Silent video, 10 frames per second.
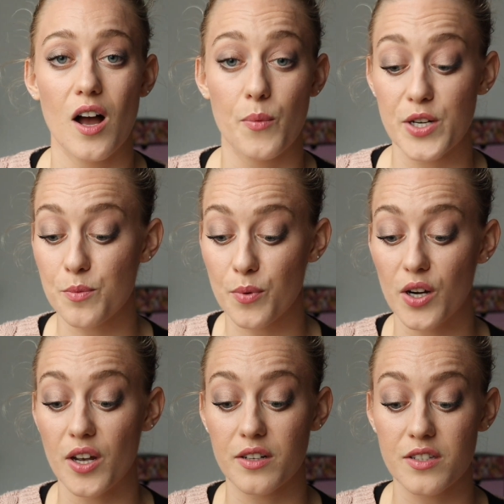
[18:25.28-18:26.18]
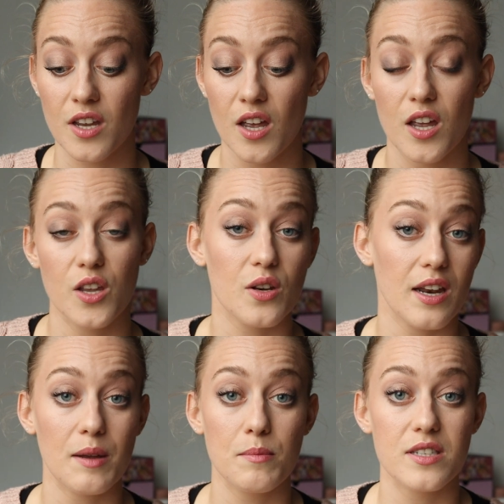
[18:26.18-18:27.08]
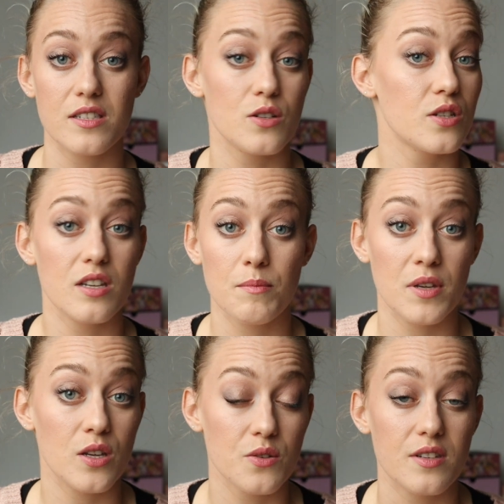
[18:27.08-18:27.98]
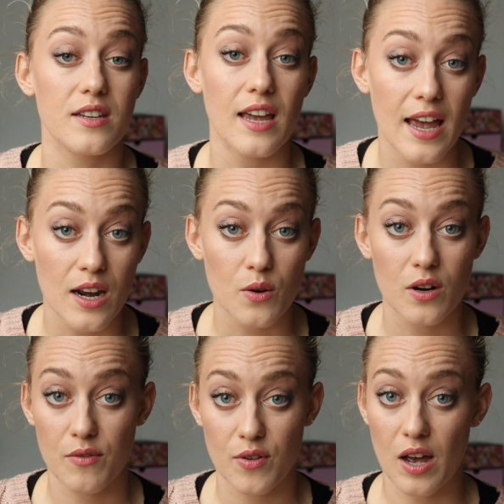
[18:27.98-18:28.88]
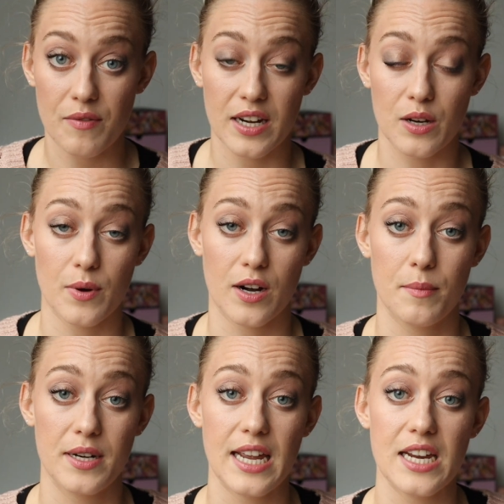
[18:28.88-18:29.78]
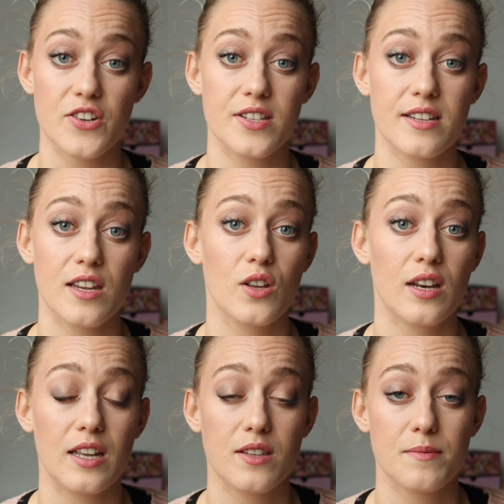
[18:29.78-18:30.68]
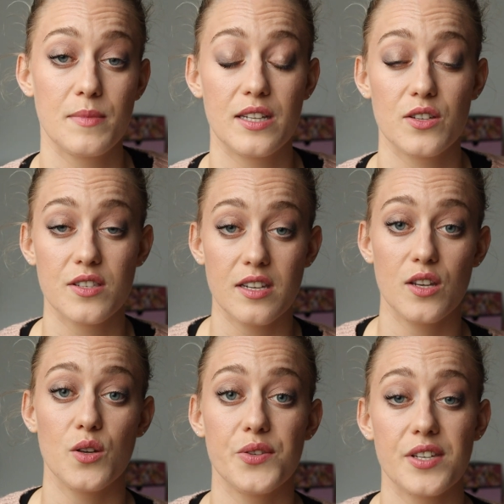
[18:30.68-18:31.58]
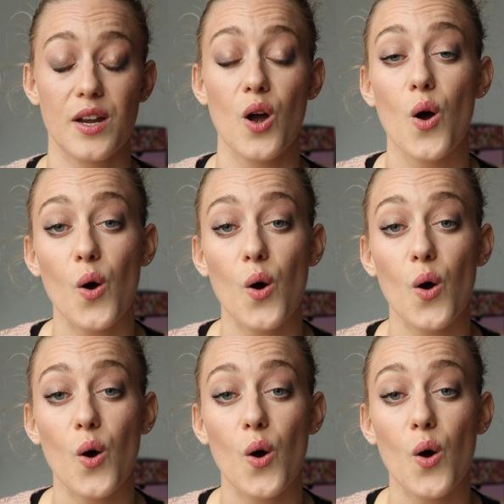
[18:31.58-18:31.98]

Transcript: which product you'd like me to see me use again, or if you have any recommendations that you'd like me to see using.